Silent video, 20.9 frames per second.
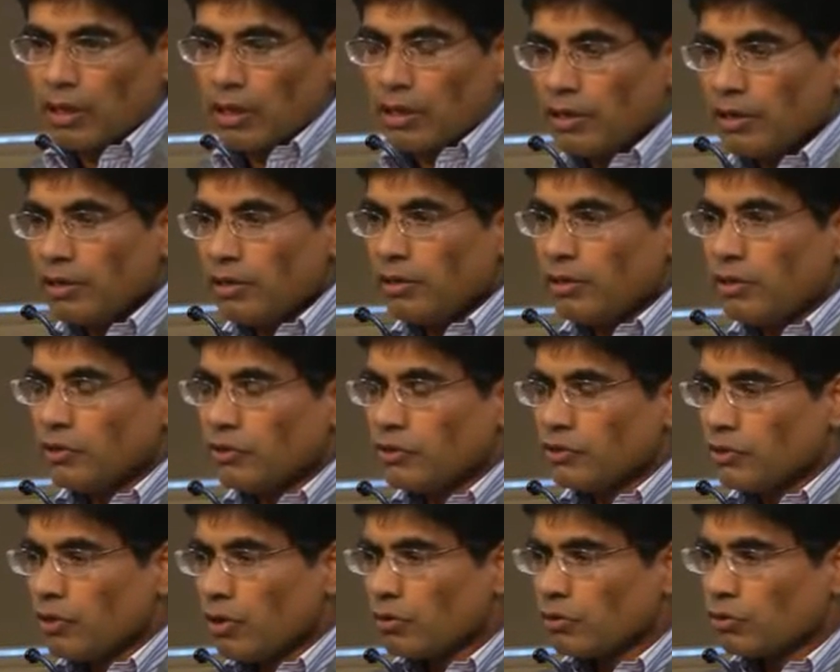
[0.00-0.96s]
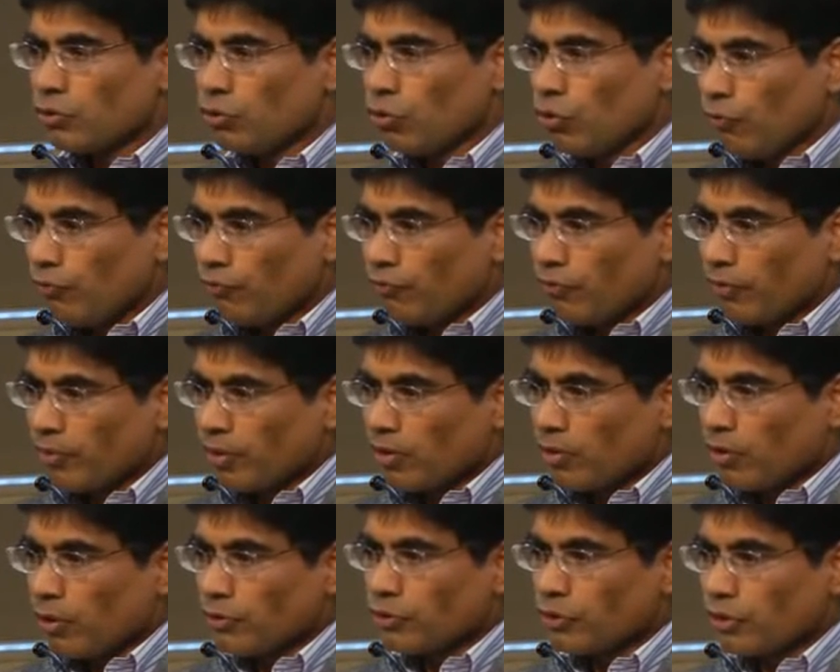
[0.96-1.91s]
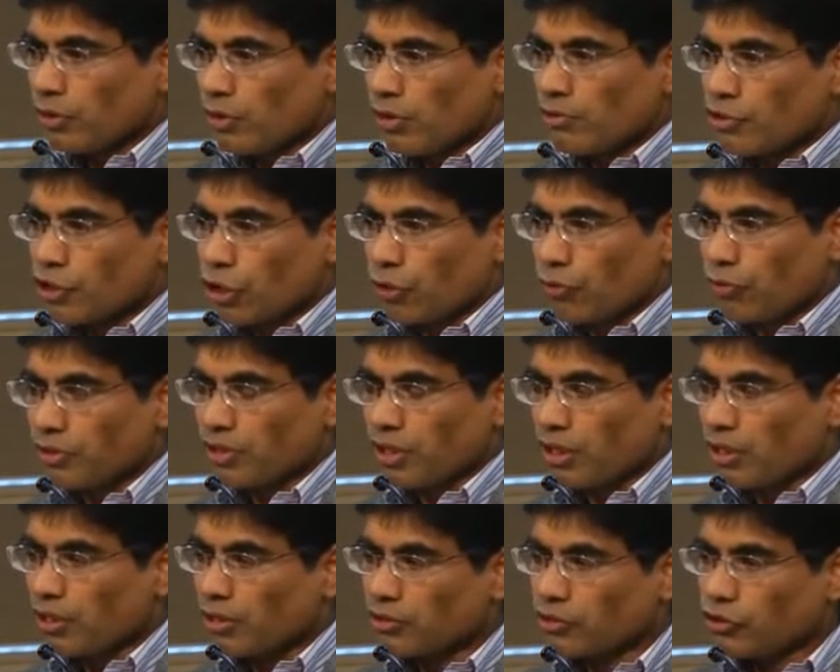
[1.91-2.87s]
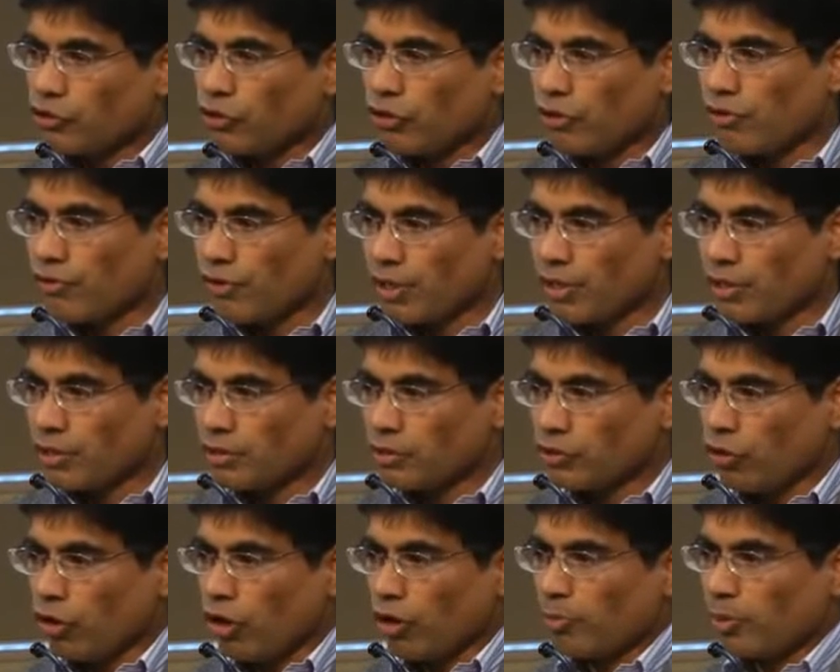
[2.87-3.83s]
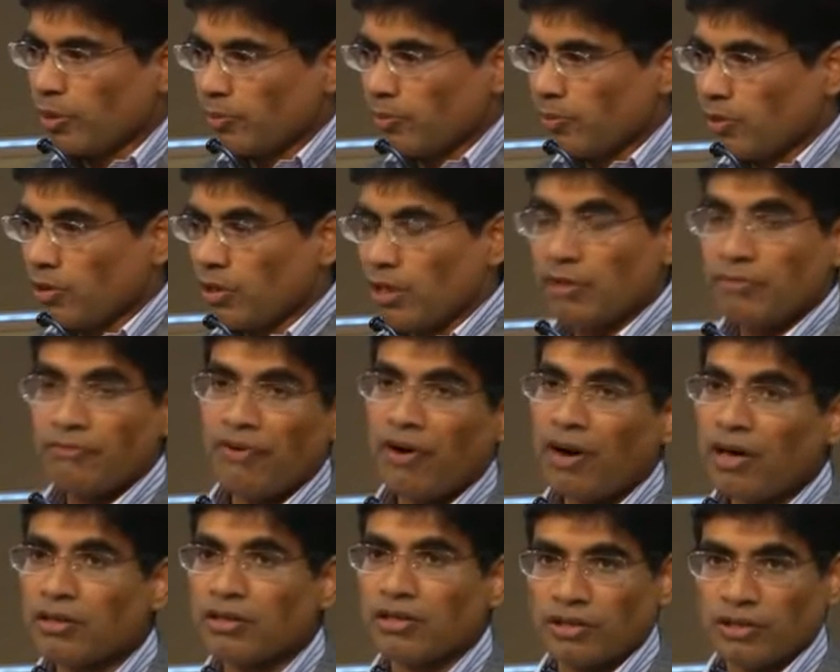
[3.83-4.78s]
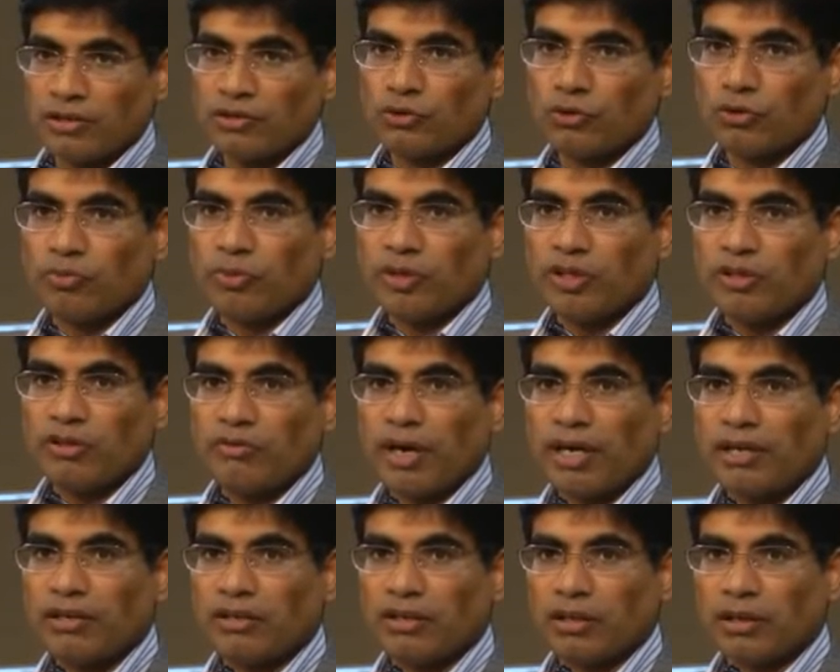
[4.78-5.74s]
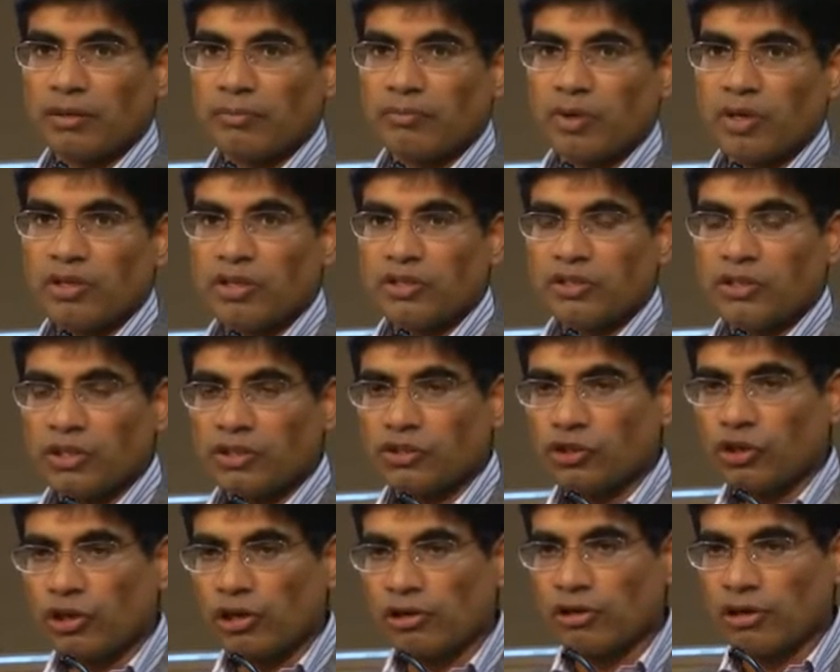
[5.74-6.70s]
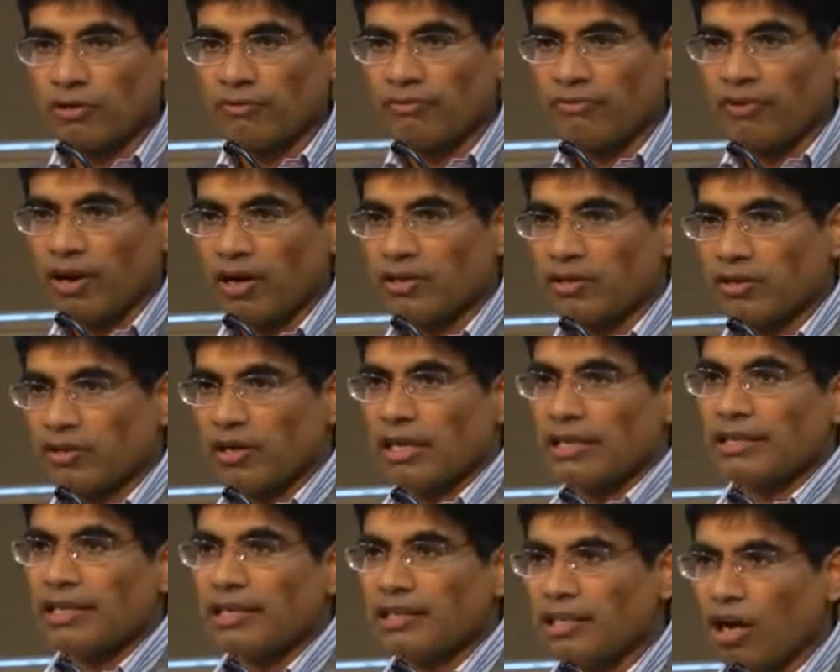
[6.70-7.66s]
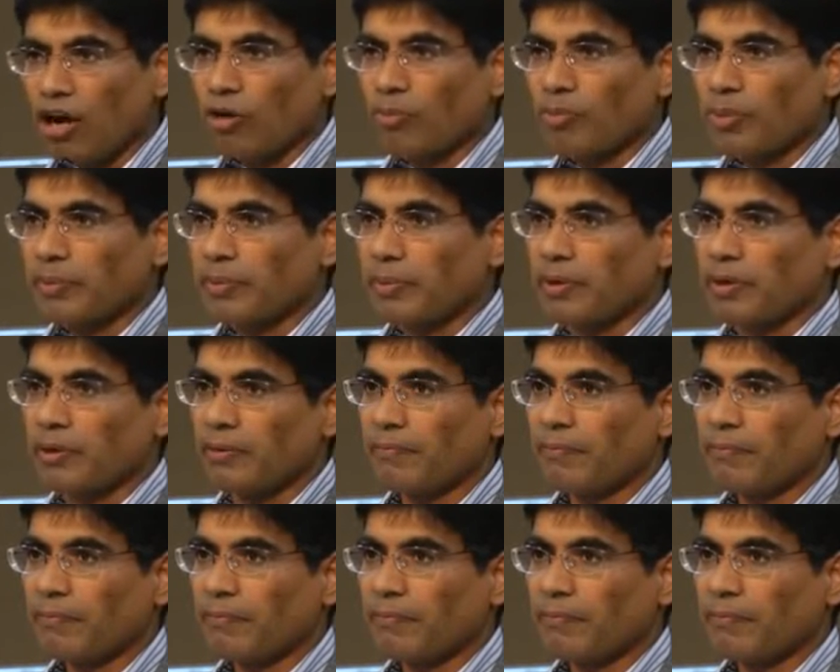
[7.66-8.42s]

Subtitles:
he does not go from a logical sequence that children, young people and father should be the right thing, but he said children, father and then young people.